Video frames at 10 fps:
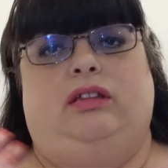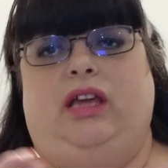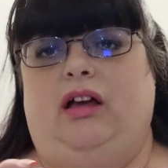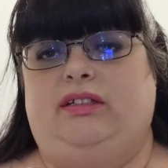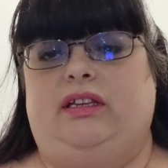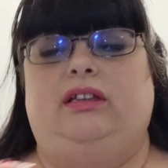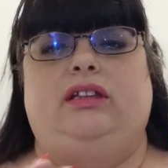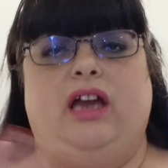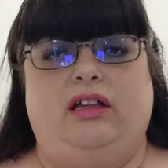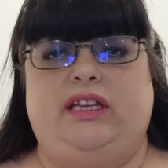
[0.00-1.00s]

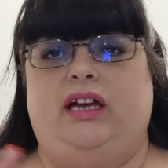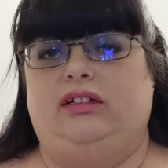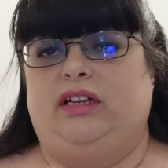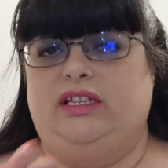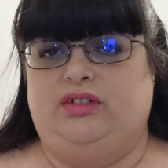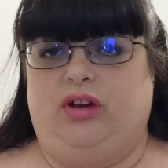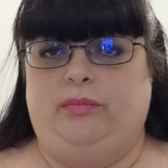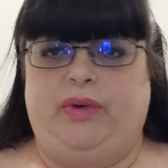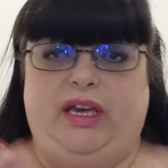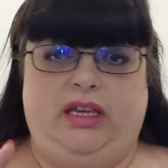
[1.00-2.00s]
Yells at her, gets
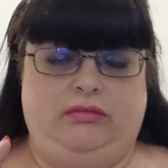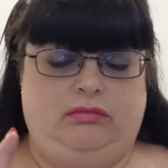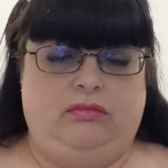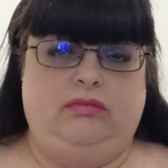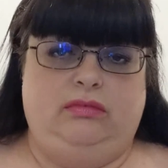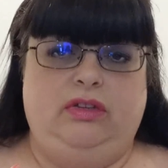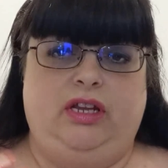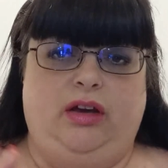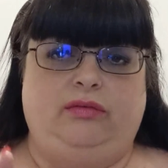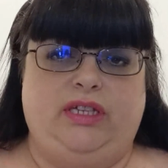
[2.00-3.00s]
grumpy.
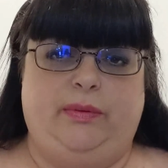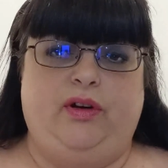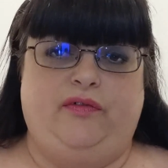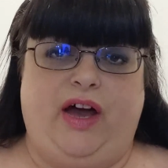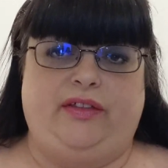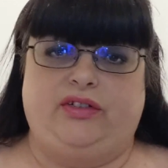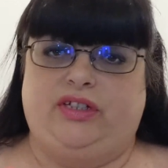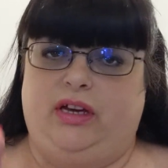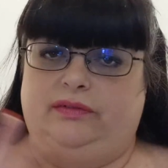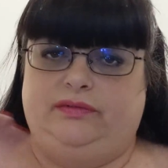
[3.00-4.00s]
You know, typical father
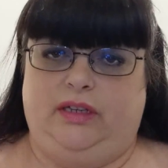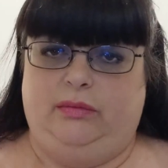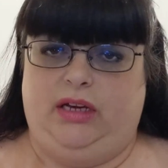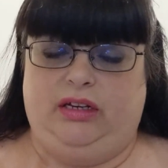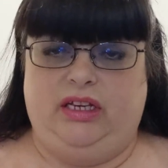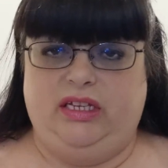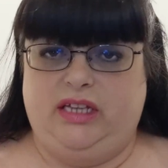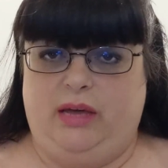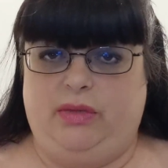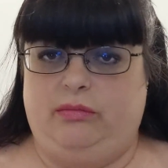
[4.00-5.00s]
stuff. I'm not going to
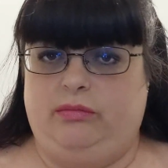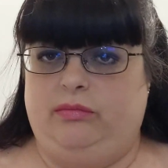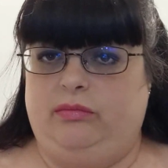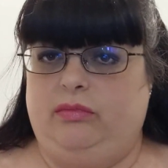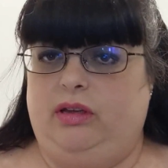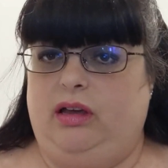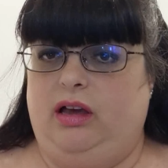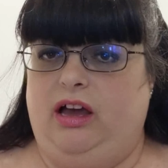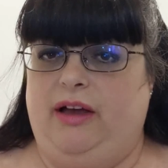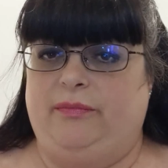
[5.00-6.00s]
condemn him
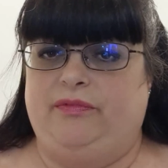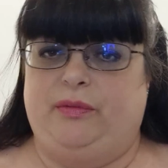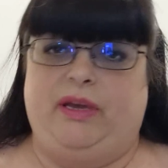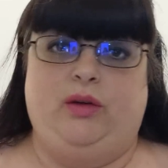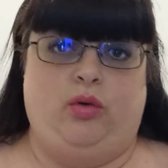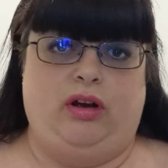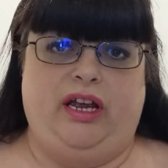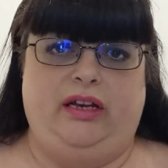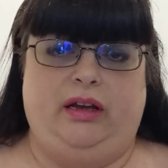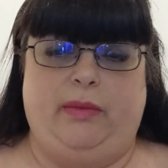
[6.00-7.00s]
for being
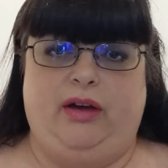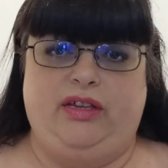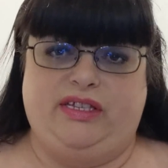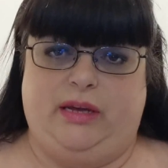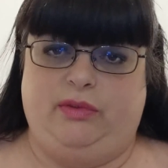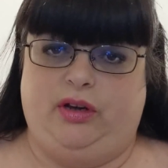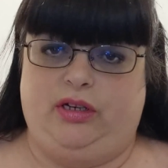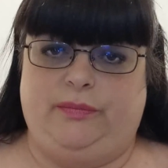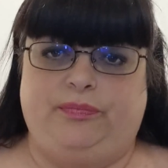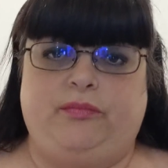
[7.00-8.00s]
worried about his stepdaughter.